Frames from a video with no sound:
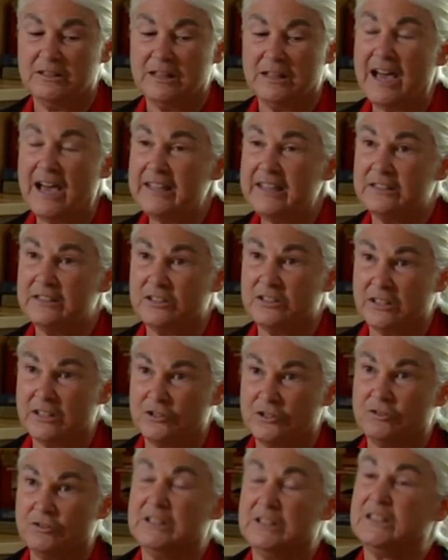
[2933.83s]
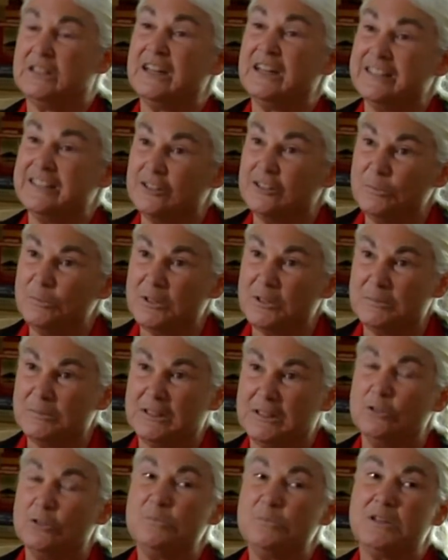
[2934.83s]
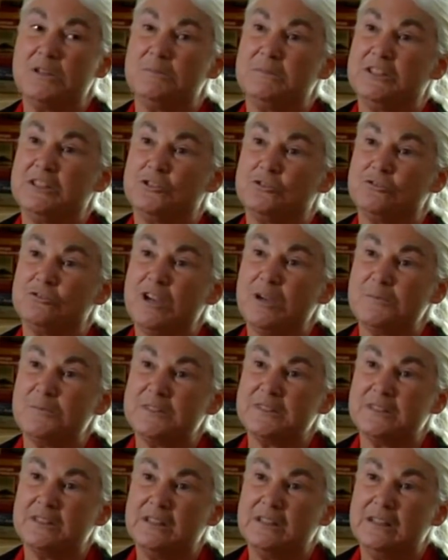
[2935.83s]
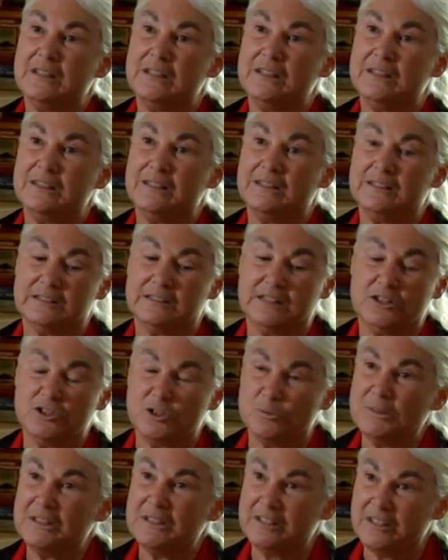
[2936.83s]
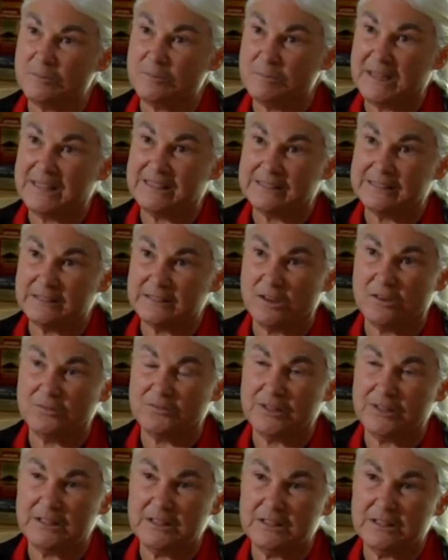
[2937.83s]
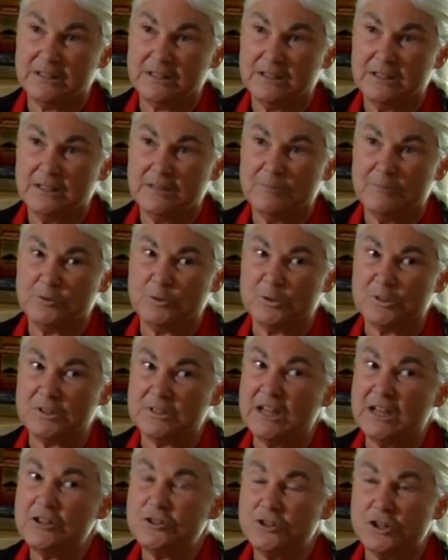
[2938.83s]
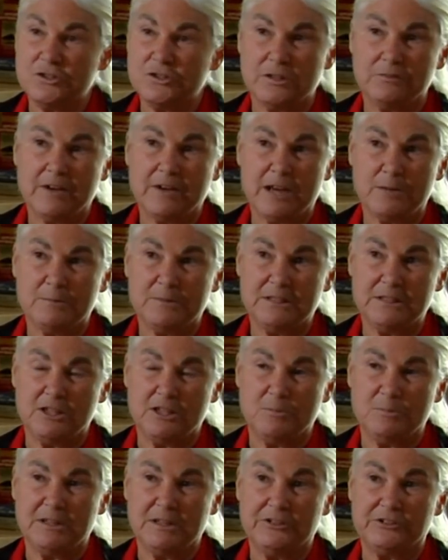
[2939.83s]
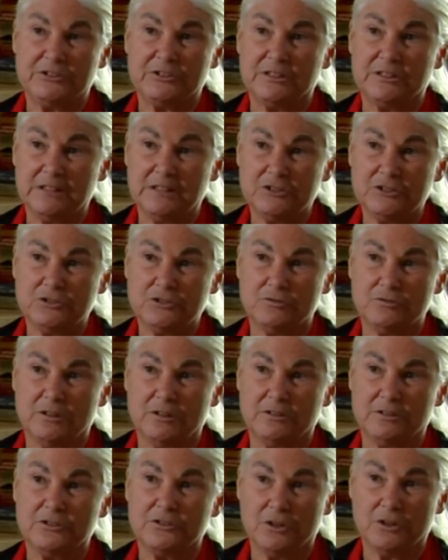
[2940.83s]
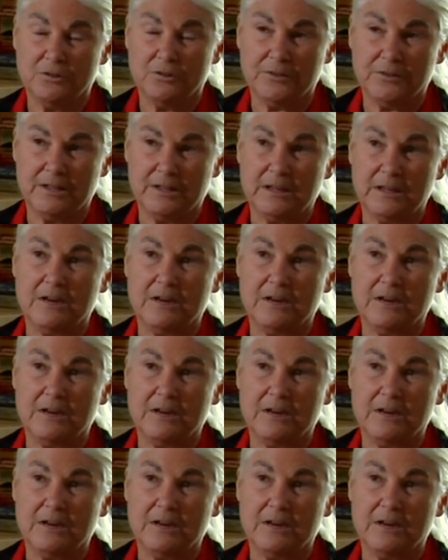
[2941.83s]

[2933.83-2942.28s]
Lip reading: the high-end sunscreen contains aluminum, and aluminum disrupts the skin's ability to make the sulfate. So it's not just the vitamin D, but it's cholesterol sulfate